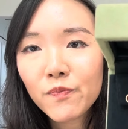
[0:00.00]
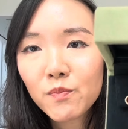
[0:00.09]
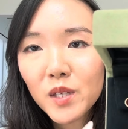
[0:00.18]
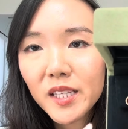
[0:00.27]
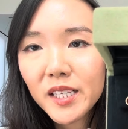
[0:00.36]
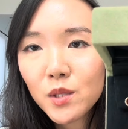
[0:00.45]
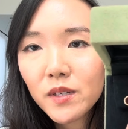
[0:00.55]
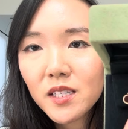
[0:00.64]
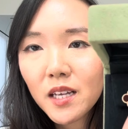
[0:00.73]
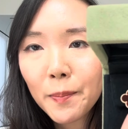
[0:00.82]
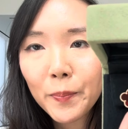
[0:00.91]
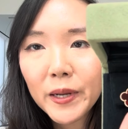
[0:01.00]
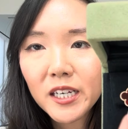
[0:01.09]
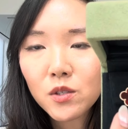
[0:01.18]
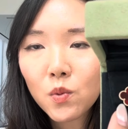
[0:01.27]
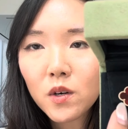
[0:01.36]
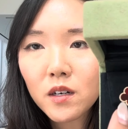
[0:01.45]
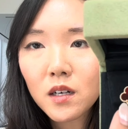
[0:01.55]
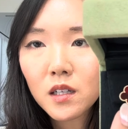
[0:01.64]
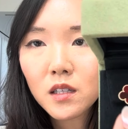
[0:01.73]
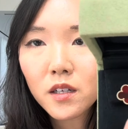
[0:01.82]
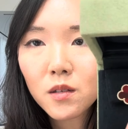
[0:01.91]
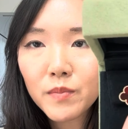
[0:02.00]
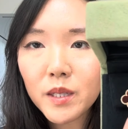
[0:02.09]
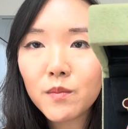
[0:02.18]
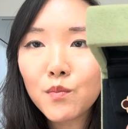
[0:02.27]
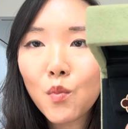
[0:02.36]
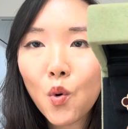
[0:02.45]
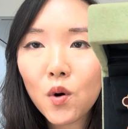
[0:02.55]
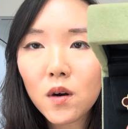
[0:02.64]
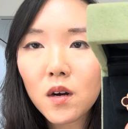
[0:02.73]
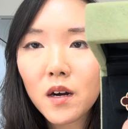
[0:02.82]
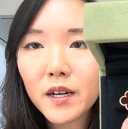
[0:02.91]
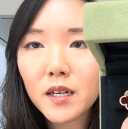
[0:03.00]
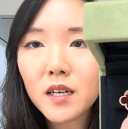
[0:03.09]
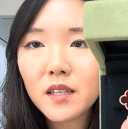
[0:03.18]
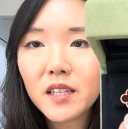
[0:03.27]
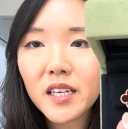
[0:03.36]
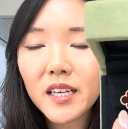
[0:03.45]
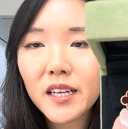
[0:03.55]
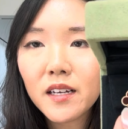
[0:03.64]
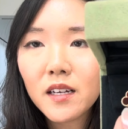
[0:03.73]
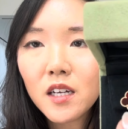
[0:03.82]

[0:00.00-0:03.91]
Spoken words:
But these ones I picked were a little bit more on the